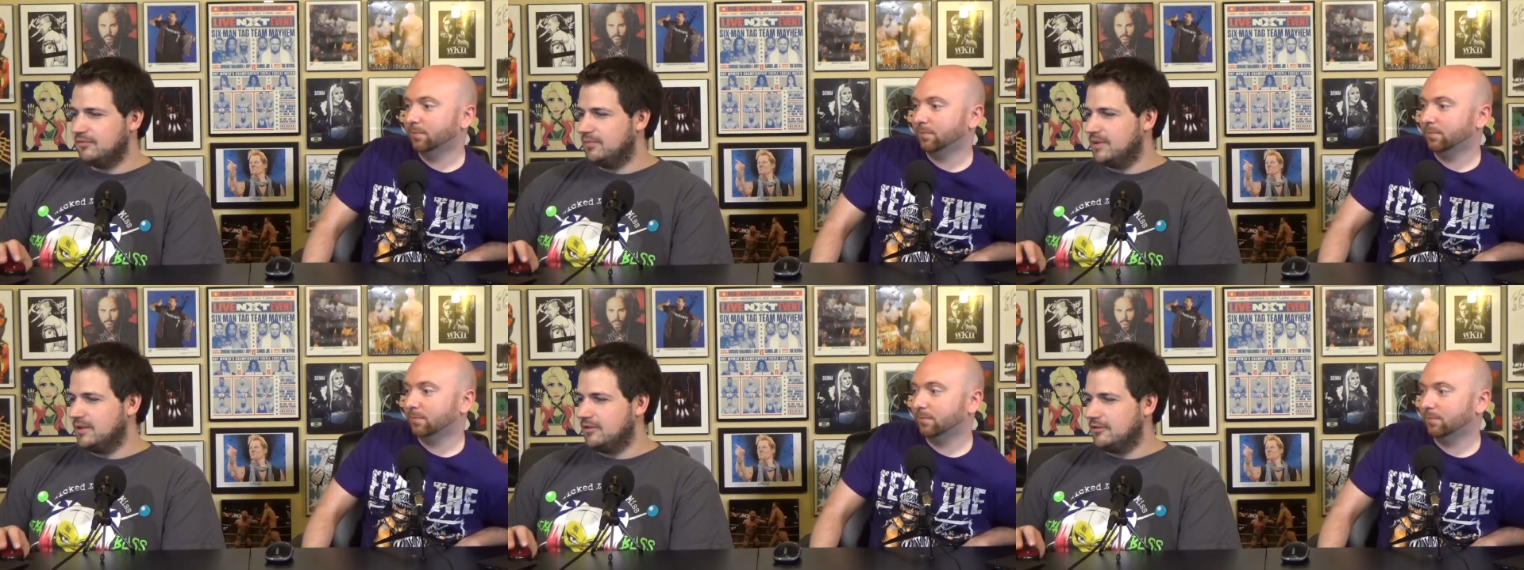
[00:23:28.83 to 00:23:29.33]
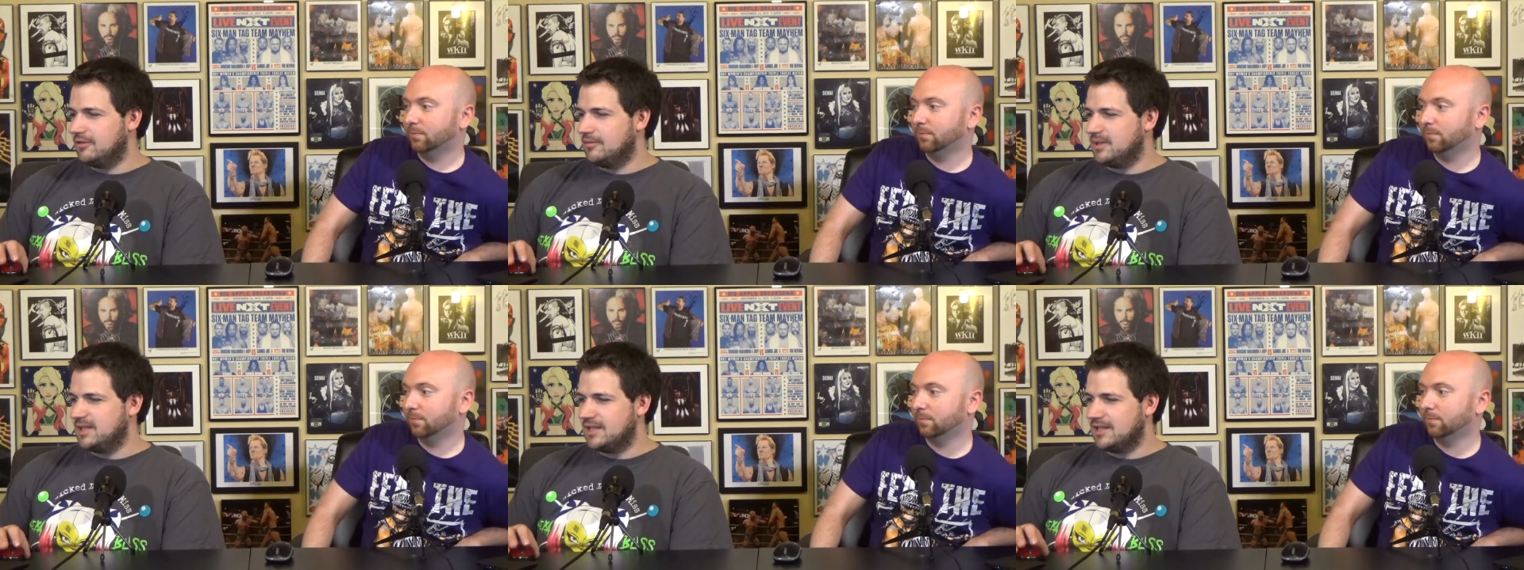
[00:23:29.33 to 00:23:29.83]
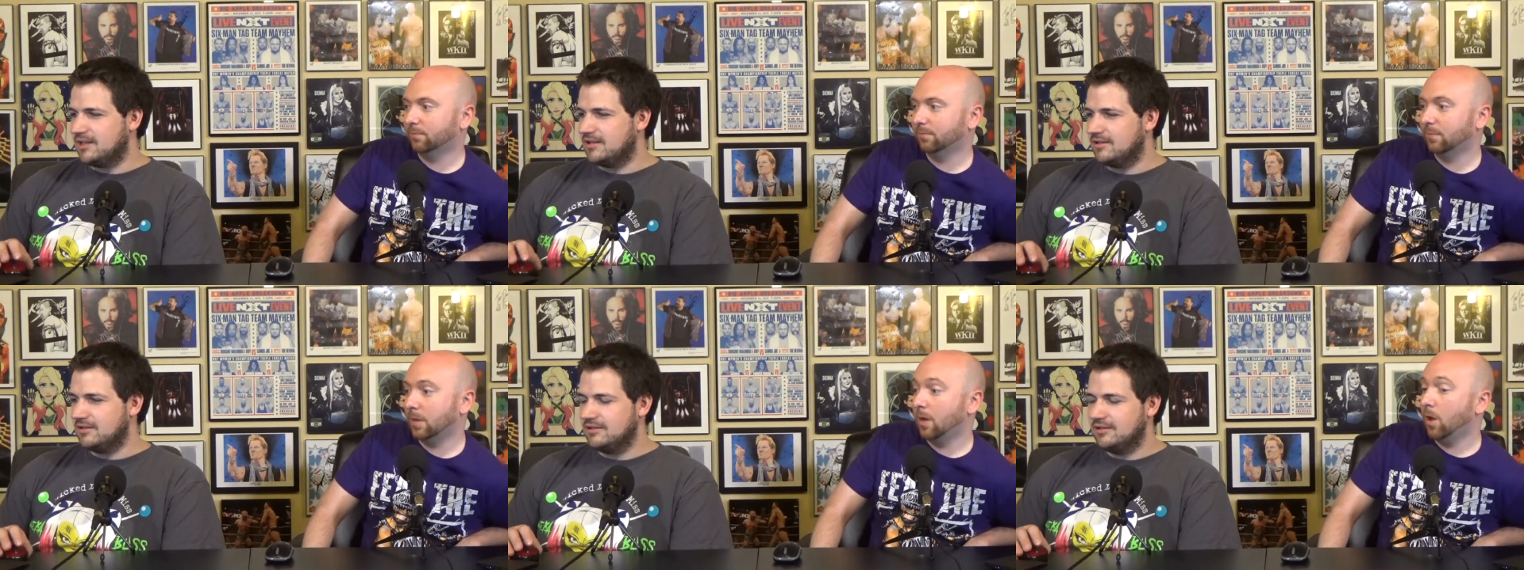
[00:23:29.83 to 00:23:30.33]
Speaker 1: of been known to be a
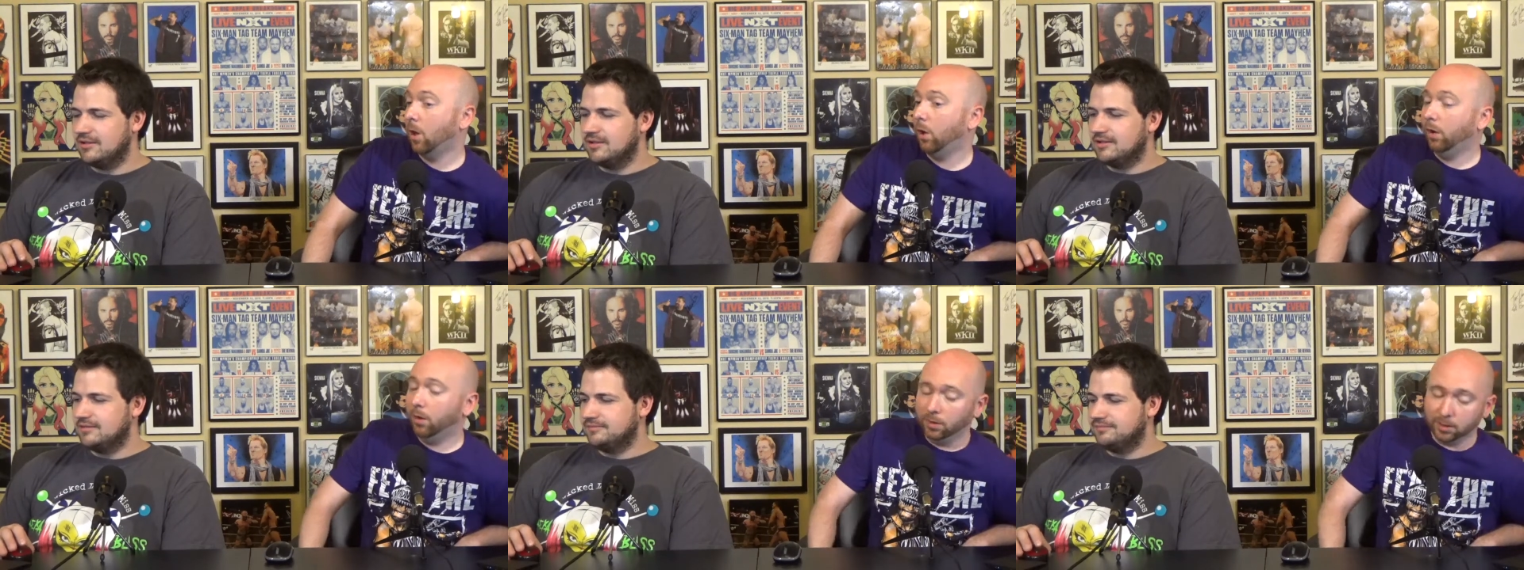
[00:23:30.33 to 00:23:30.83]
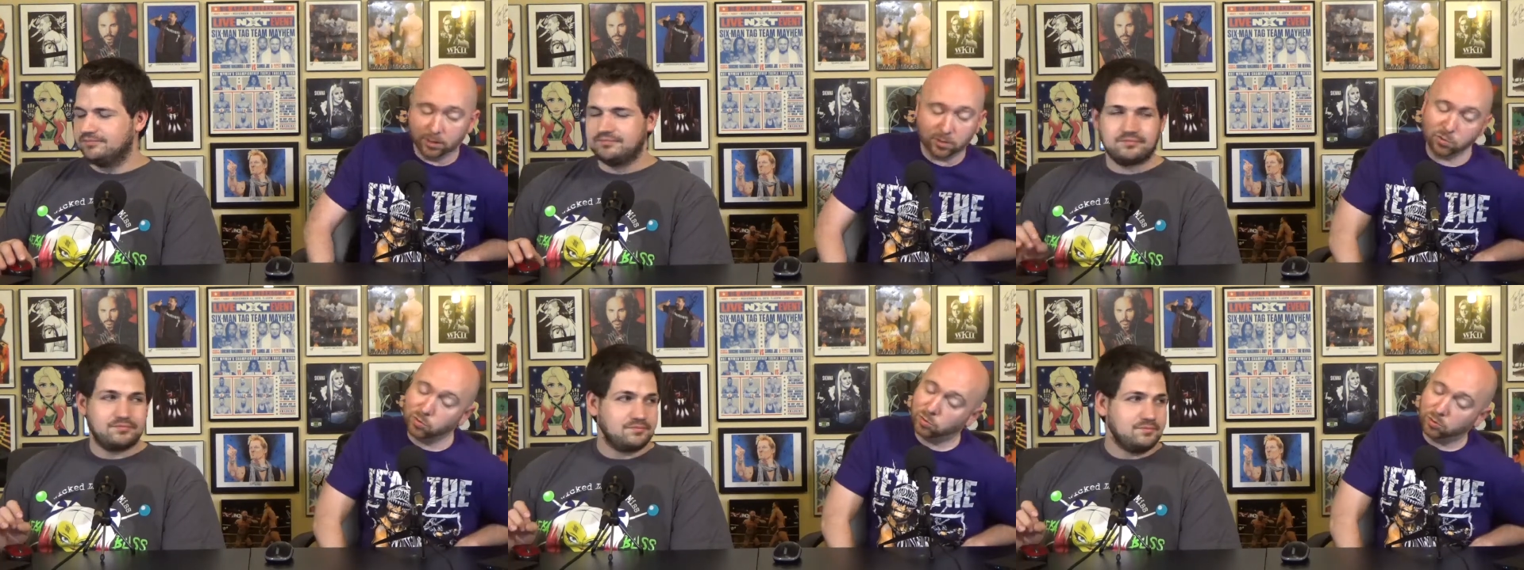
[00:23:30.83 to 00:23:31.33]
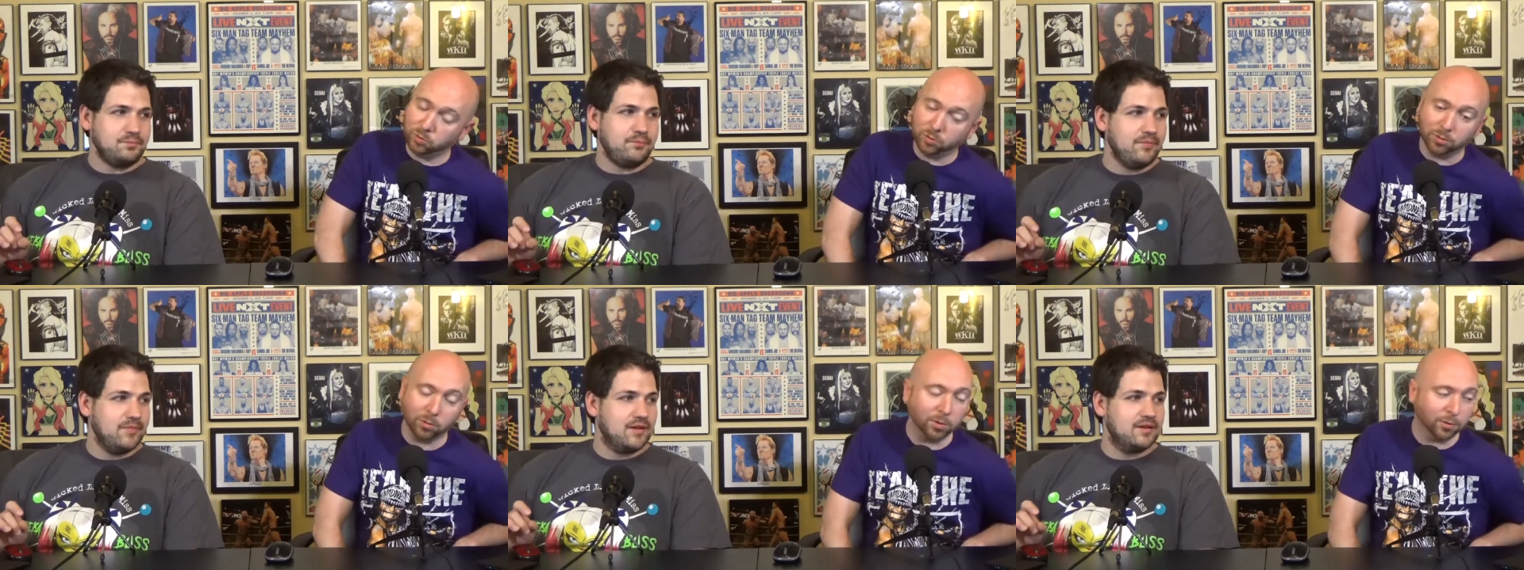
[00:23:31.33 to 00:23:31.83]
dick. That's
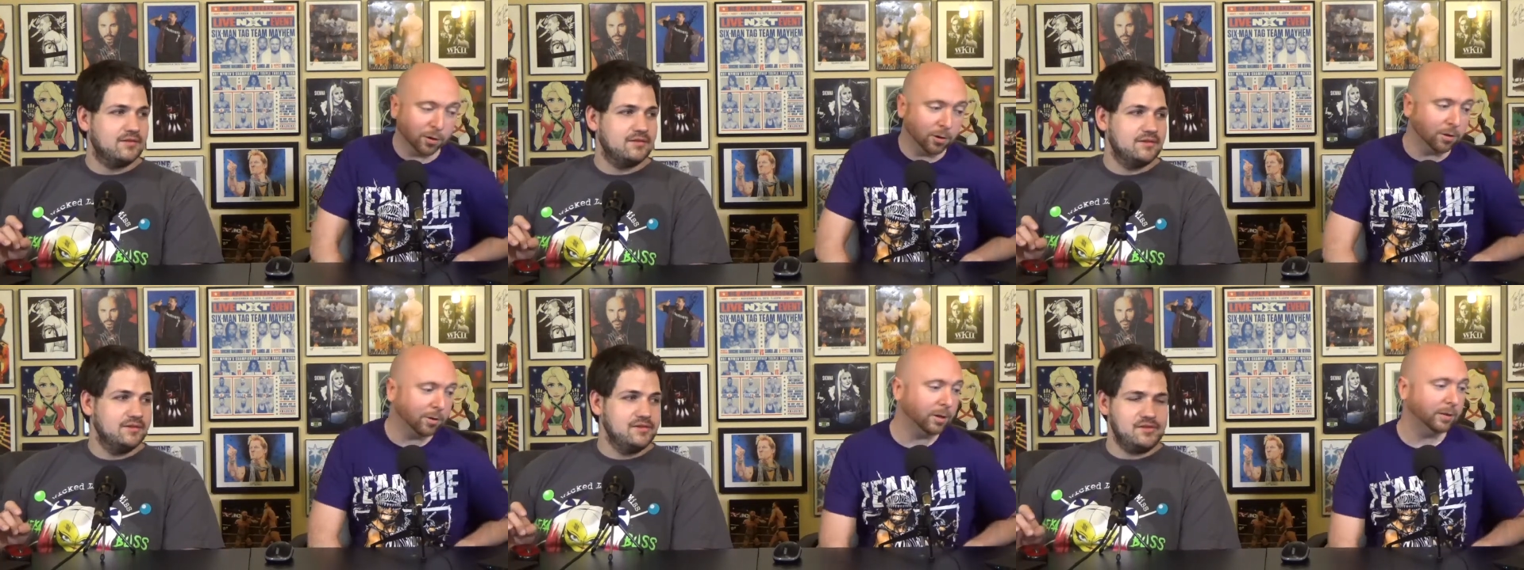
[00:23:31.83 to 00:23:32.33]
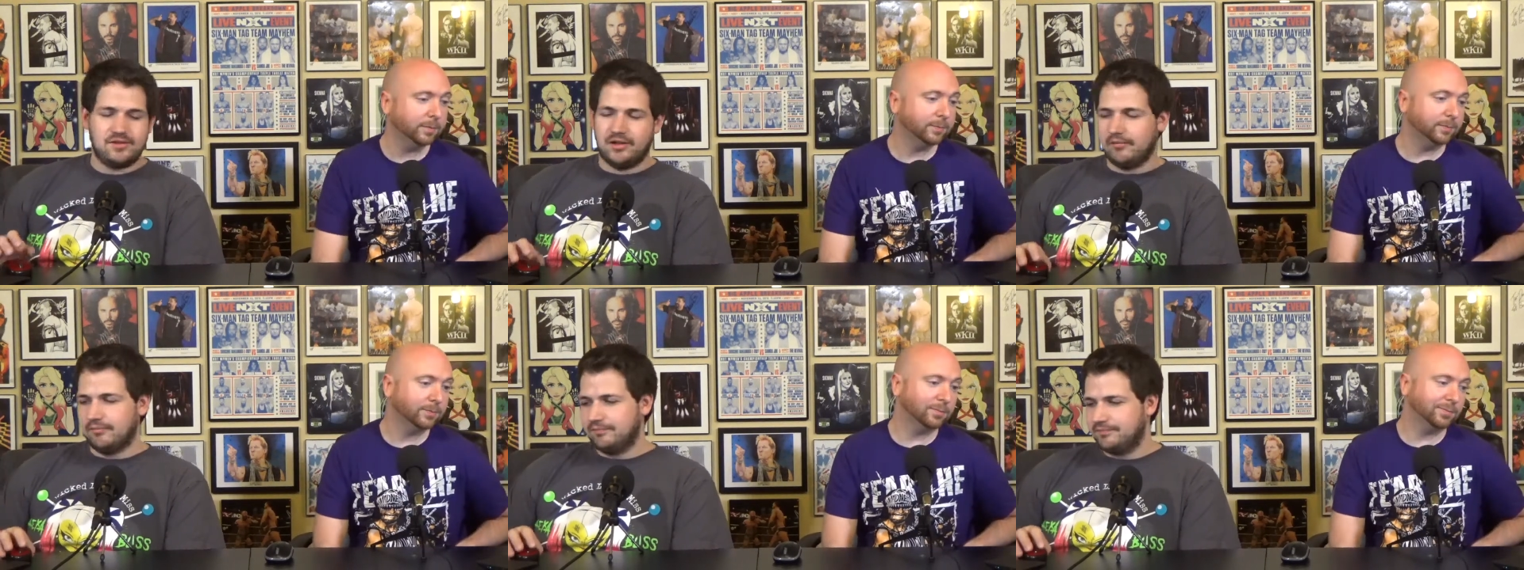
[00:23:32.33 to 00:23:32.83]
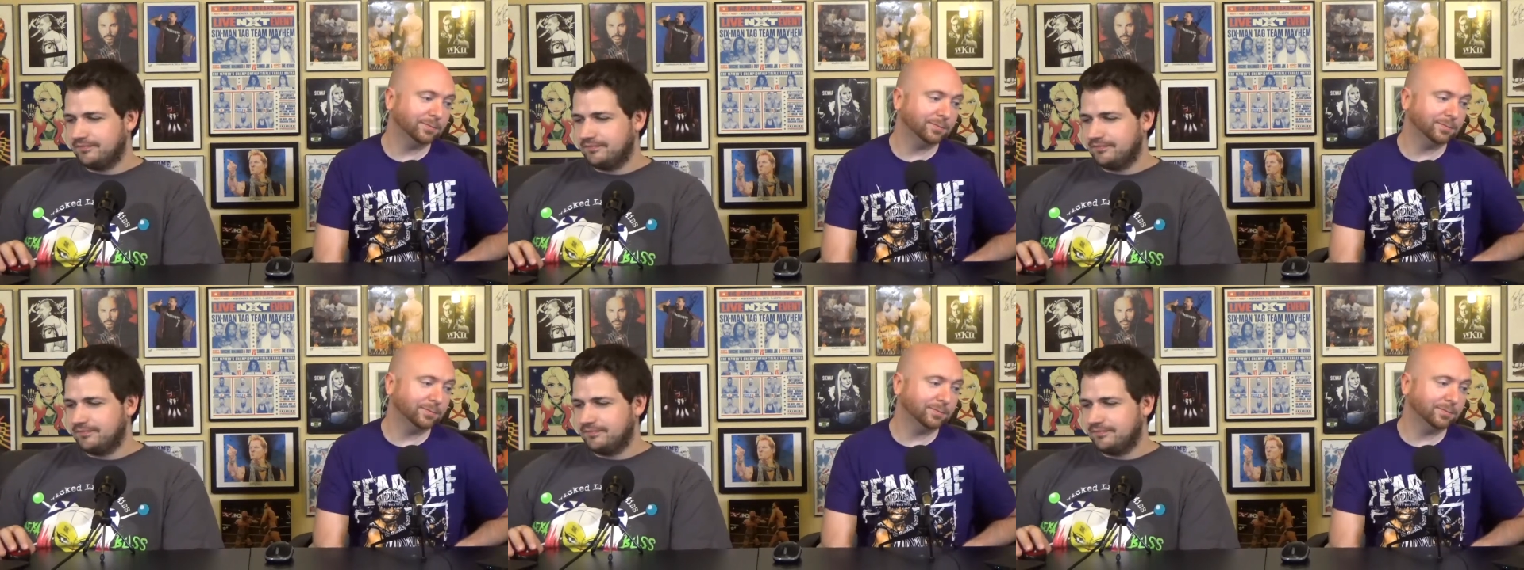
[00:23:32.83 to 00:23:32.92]
what we've heard. So,